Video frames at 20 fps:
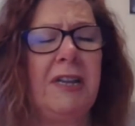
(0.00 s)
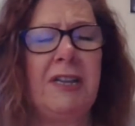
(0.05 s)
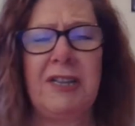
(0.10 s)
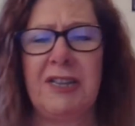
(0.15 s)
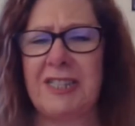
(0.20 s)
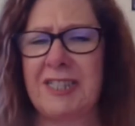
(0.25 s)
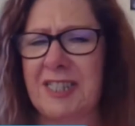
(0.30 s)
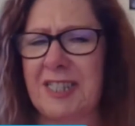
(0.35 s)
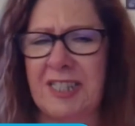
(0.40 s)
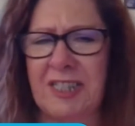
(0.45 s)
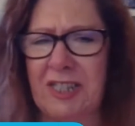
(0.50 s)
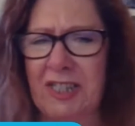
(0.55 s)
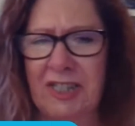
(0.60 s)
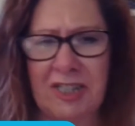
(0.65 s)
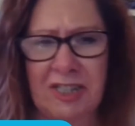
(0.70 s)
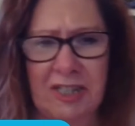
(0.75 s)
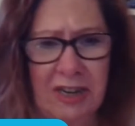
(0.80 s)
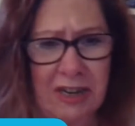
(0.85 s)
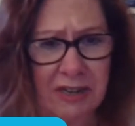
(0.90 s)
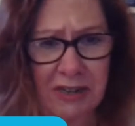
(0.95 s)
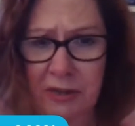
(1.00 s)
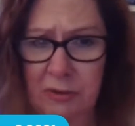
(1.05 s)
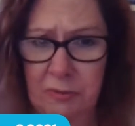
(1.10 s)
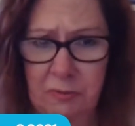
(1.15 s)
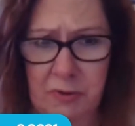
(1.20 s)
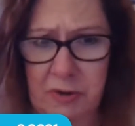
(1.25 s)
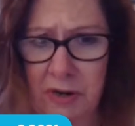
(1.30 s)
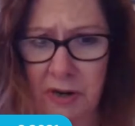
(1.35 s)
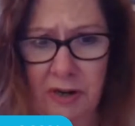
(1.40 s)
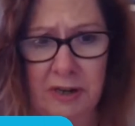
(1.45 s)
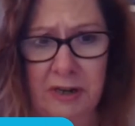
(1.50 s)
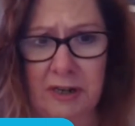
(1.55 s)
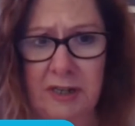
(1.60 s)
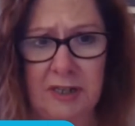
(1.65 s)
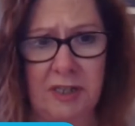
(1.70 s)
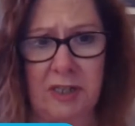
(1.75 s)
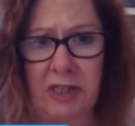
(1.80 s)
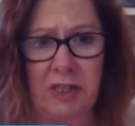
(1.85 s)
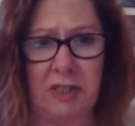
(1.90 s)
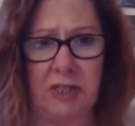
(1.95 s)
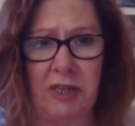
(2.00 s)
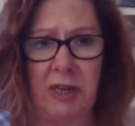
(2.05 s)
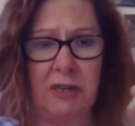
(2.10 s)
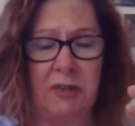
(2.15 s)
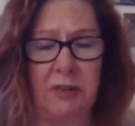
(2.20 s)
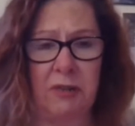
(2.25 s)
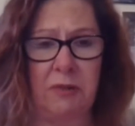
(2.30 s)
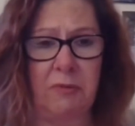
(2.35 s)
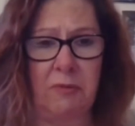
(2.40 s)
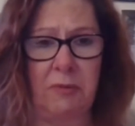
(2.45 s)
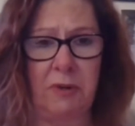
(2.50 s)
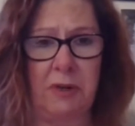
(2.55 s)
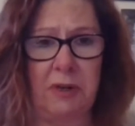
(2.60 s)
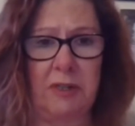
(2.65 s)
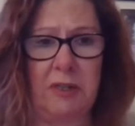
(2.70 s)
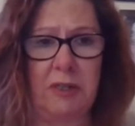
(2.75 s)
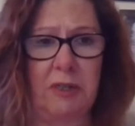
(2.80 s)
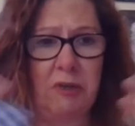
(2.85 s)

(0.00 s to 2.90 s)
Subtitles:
it's just not going to work. It's just not going to work.